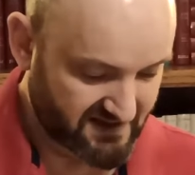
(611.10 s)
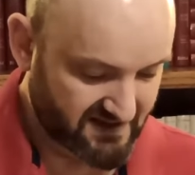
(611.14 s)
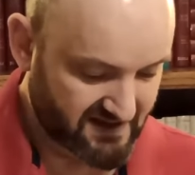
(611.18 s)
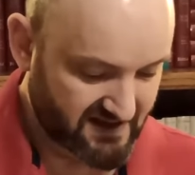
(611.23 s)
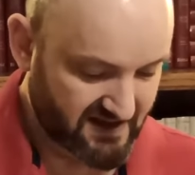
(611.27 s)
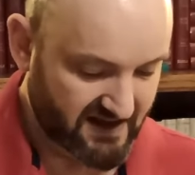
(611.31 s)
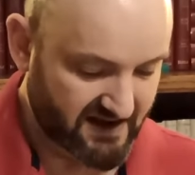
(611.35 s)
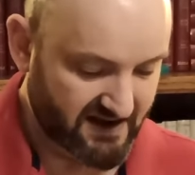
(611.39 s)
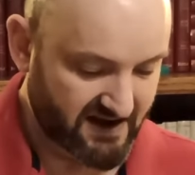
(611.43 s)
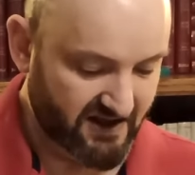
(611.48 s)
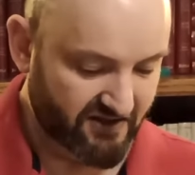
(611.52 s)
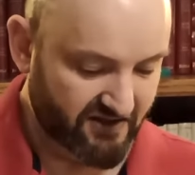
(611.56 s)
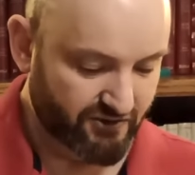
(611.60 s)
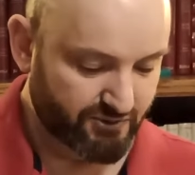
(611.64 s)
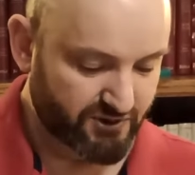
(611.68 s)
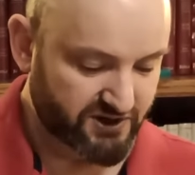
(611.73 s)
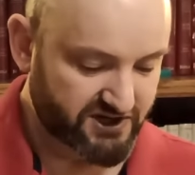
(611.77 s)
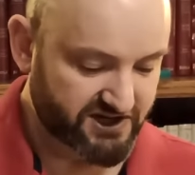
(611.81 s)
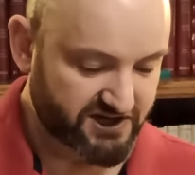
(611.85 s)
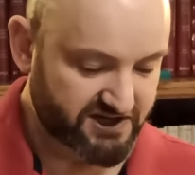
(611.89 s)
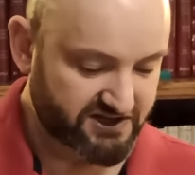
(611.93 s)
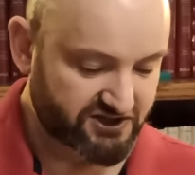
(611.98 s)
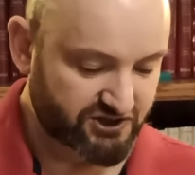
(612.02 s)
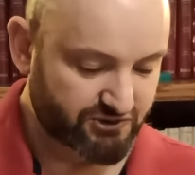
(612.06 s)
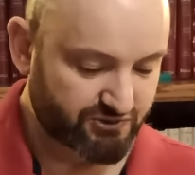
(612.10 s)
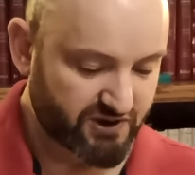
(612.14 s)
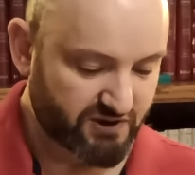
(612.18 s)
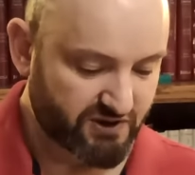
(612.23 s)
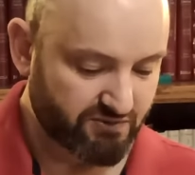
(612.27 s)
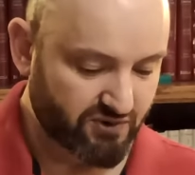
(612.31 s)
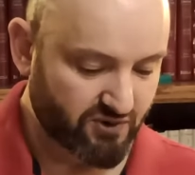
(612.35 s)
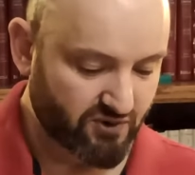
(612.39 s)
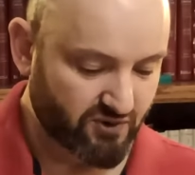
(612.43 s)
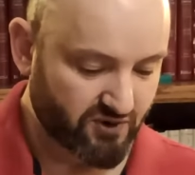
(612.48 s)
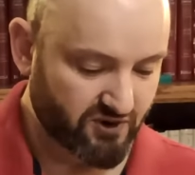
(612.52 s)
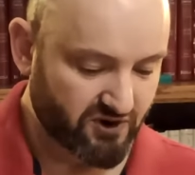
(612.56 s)
Another pretends to be
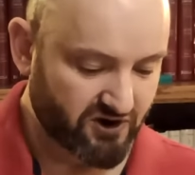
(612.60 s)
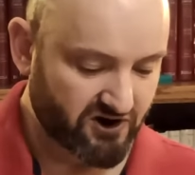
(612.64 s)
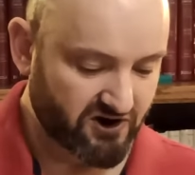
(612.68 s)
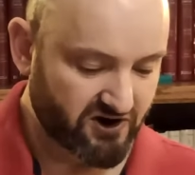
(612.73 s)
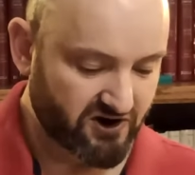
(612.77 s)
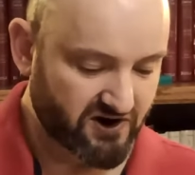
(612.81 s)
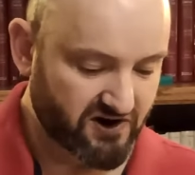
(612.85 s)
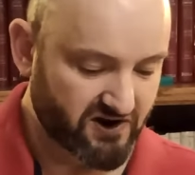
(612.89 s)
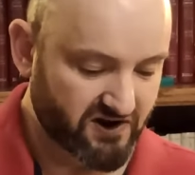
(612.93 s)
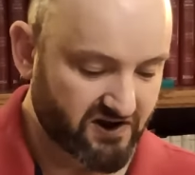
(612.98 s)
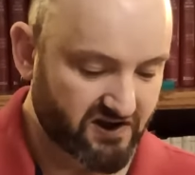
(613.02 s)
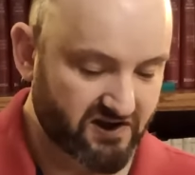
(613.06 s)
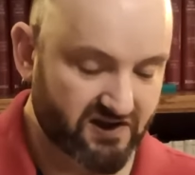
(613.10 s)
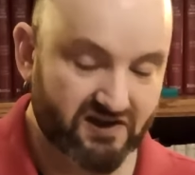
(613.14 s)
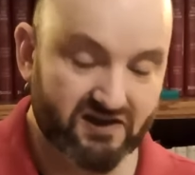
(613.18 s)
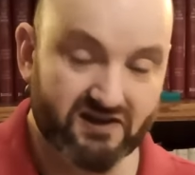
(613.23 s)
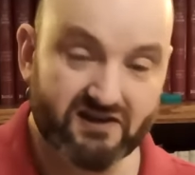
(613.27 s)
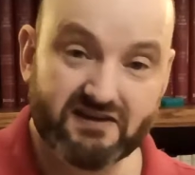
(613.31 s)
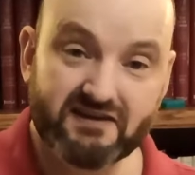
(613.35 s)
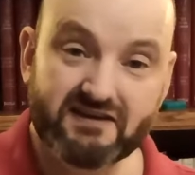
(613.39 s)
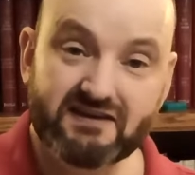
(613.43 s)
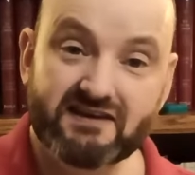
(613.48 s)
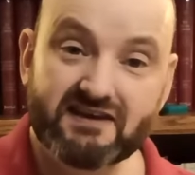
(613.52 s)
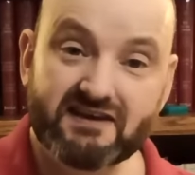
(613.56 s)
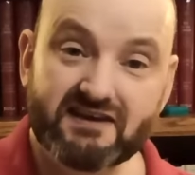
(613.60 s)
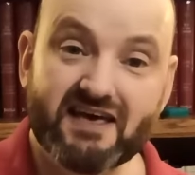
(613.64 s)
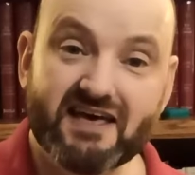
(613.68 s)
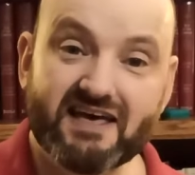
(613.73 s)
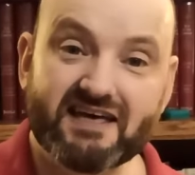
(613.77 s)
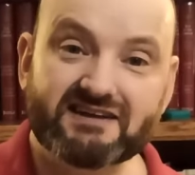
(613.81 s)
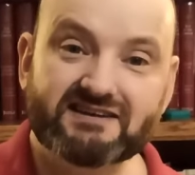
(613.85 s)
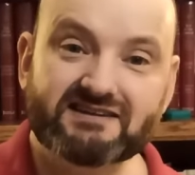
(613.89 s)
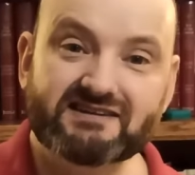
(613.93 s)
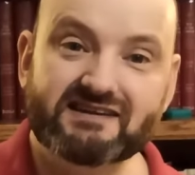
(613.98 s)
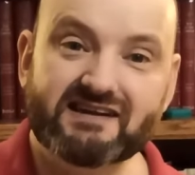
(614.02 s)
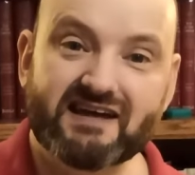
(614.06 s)
poor,
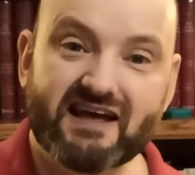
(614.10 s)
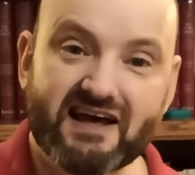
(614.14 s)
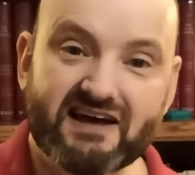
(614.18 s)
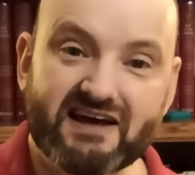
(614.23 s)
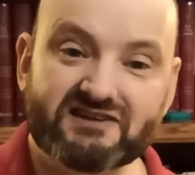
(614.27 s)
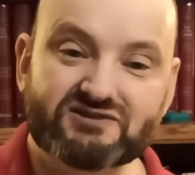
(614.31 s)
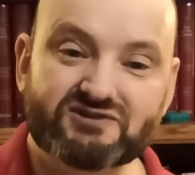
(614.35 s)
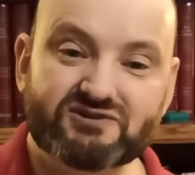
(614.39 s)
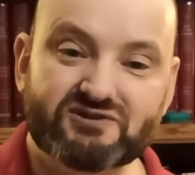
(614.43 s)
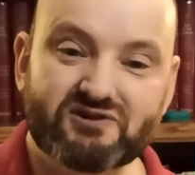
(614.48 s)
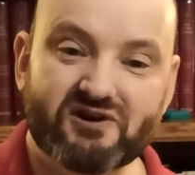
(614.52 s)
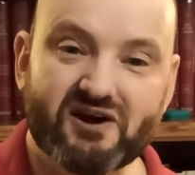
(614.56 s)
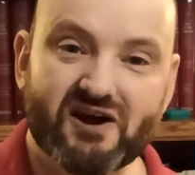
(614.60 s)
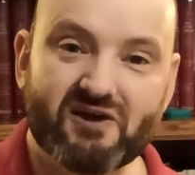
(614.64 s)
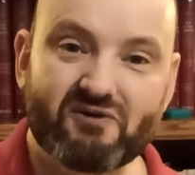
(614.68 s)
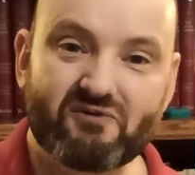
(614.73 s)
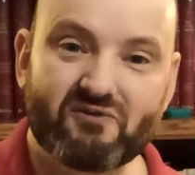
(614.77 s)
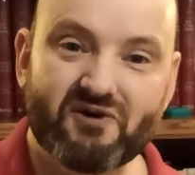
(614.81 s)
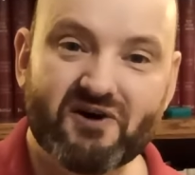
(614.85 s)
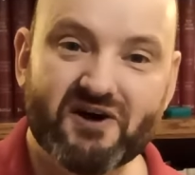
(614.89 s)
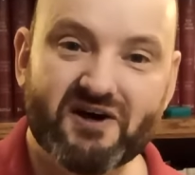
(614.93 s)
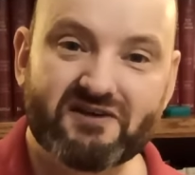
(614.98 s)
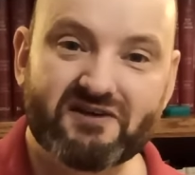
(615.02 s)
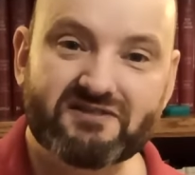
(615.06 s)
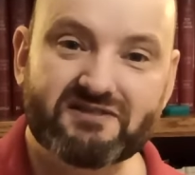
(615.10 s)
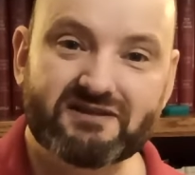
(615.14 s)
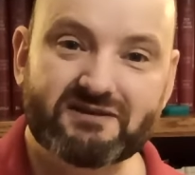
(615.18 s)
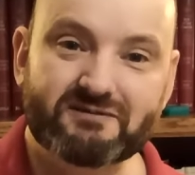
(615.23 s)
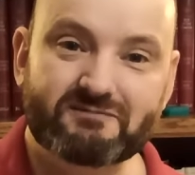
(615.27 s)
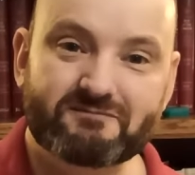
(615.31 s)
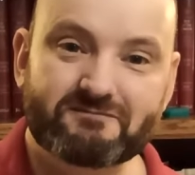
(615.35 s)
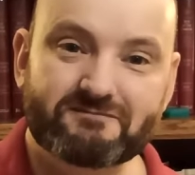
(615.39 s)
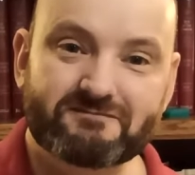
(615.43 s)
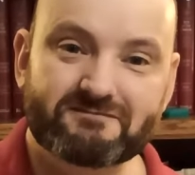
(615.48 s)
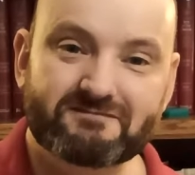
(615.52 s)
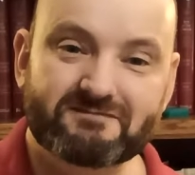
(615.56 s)
yet has great wealth.
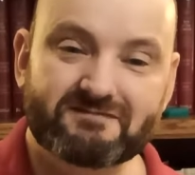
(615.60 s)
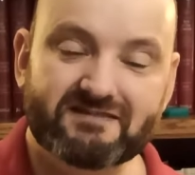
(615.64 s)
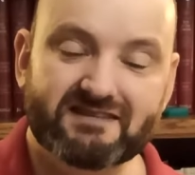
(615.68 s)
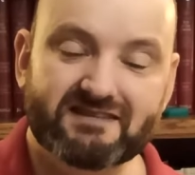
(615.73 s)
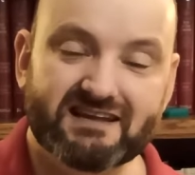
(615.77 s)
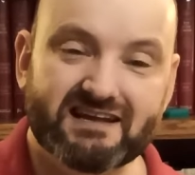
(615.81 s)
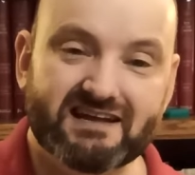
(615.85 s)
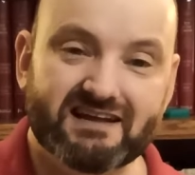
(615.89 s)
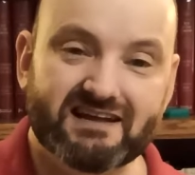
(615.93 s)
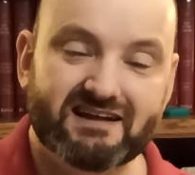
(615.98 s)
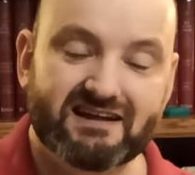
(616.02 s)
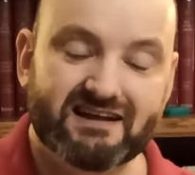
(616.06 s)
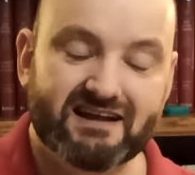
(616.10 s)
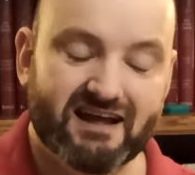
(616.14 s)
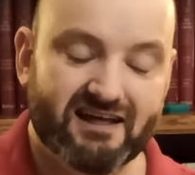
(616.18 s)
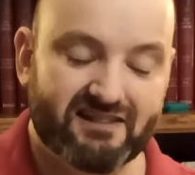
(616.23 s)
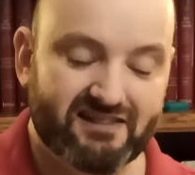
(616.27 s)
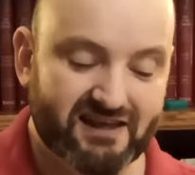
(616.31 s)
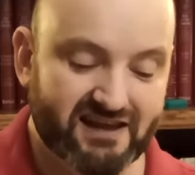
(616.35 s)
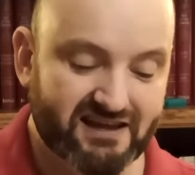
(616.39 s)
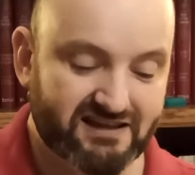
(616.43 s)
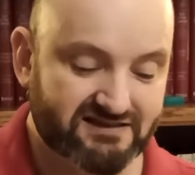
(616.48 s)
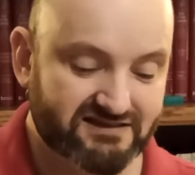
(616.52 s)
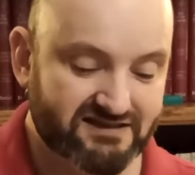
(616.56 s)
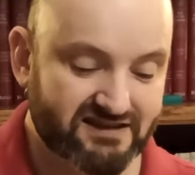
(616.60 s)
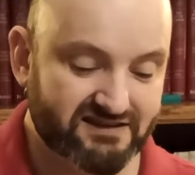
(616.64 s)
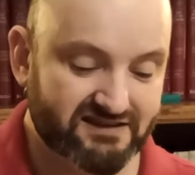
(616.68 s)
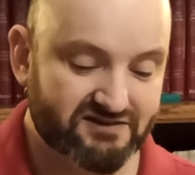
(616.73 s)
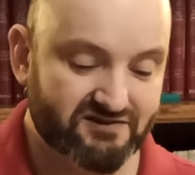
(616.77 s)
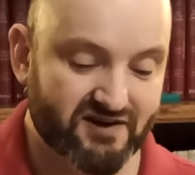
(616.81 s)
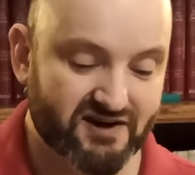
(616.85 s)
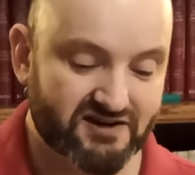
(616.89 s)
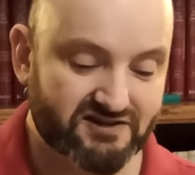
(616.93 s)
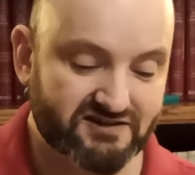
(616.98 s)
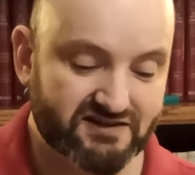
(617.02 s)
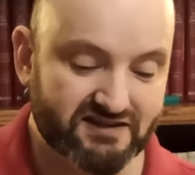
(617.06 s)
I think it's
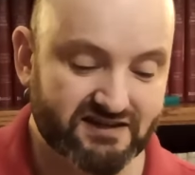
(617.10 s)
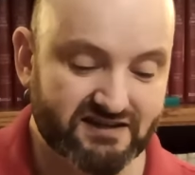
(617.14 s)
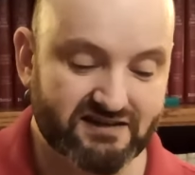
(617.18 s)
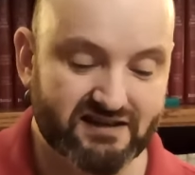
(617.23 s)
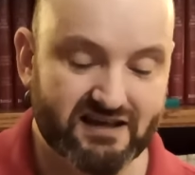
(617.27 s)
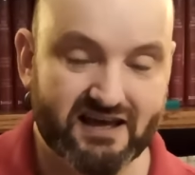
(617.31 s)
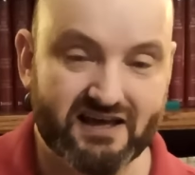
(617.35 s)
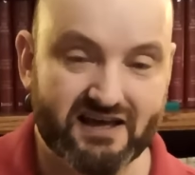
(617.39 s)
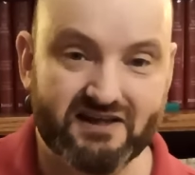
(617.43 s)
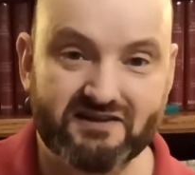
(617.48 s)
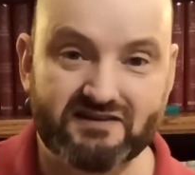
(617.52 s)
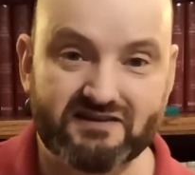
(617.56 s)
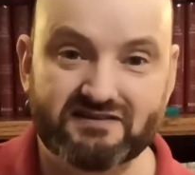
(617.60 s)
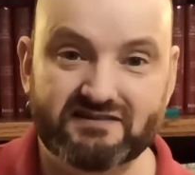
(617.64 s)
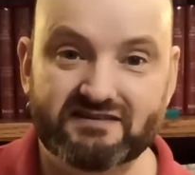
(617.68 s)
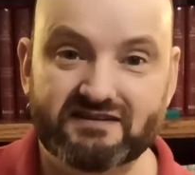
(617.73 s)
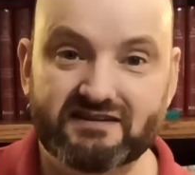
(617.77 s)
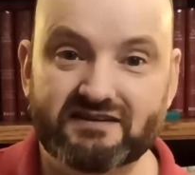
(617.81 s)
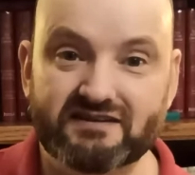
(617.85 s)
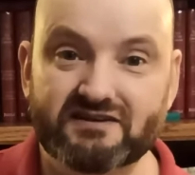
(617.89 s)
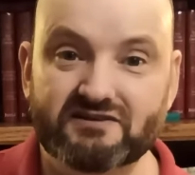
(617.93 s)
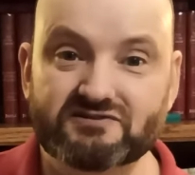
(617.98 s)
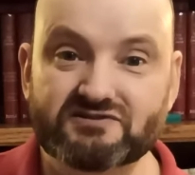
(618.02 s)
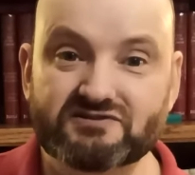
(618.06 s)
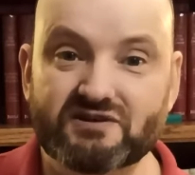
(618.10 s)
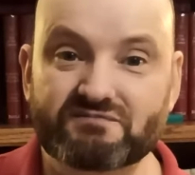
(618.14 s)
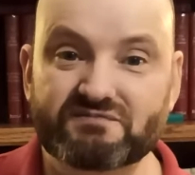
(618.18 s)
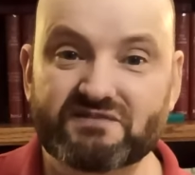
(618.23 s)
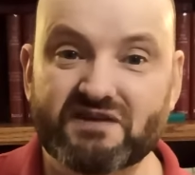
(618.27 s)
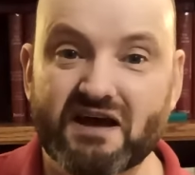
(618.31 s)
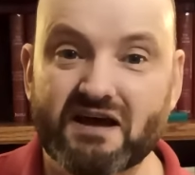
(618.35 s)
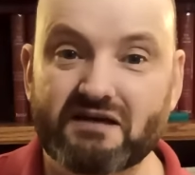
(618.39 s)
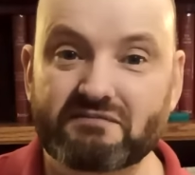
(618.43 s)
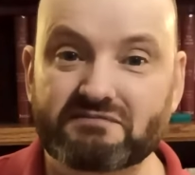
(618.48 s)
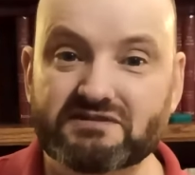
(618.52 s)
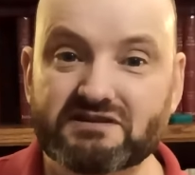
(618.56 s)
interesting that,
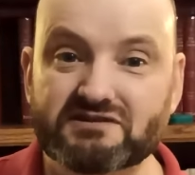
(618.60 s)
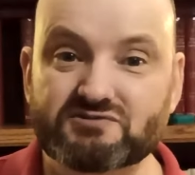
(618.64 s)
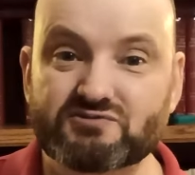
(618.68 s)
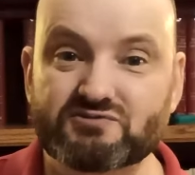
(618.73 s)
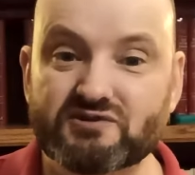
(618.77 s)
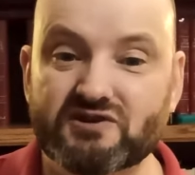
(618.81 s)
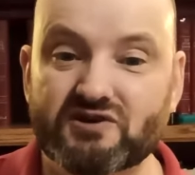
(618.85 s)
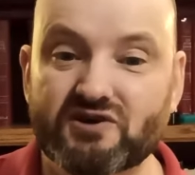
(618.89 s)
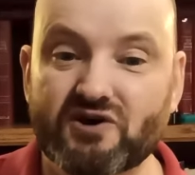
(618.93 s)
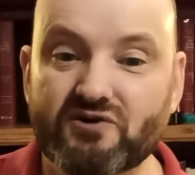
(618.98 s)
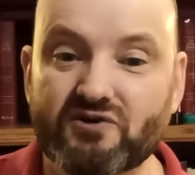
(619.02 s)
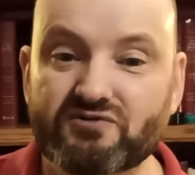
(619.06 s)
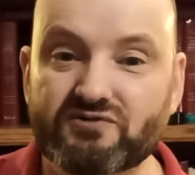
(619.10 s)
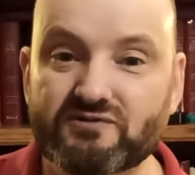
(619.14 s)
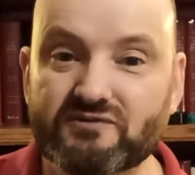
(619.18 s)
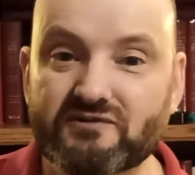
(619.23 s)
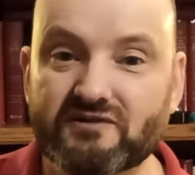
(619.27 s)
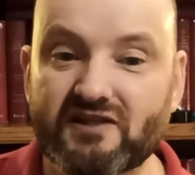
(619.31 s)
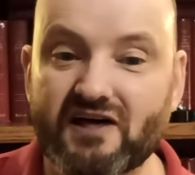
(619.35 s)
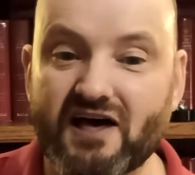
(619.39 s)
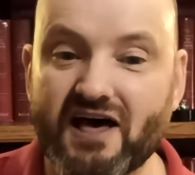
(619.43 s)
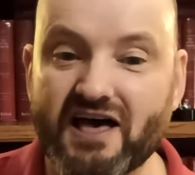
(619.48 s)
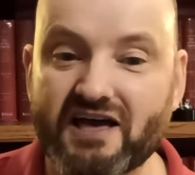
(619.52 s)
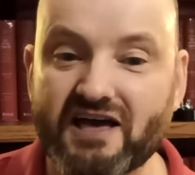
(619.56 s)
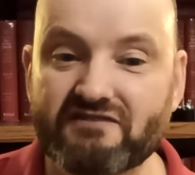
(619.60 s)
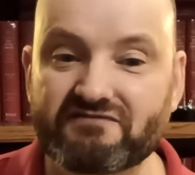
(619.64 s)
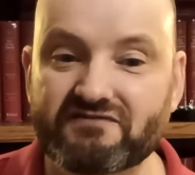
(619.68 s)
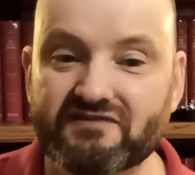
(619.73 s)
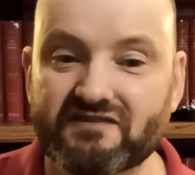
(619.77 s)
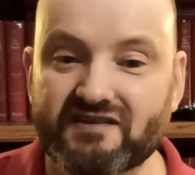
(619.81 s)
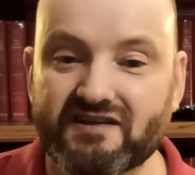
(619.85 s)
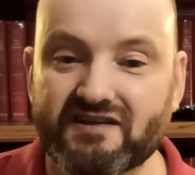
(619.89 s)
sometimes as we go through life,